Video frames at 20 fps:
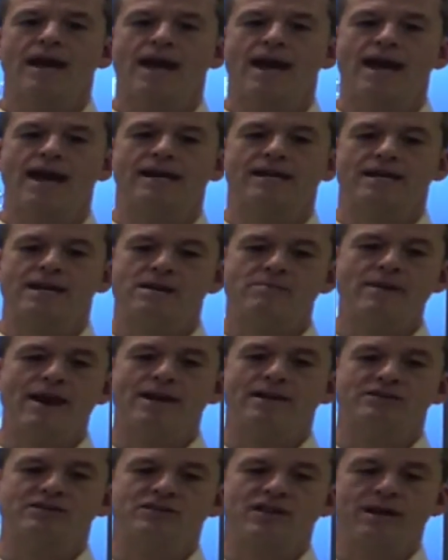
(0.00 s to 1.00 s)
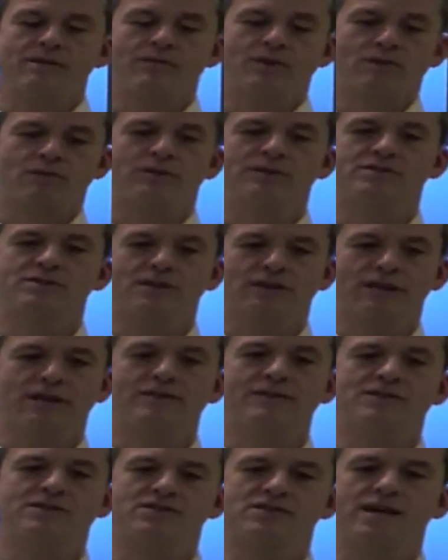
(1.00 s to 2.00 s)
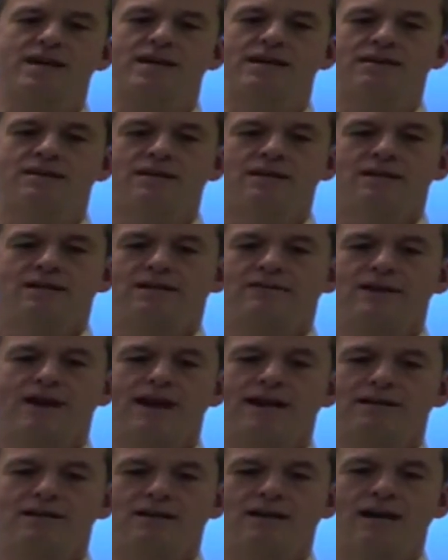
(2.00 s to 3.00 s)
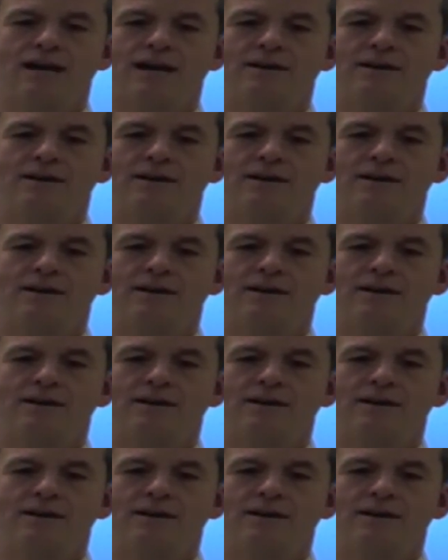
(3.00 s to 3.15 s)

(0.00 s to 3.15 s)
And he made a statement recently that said that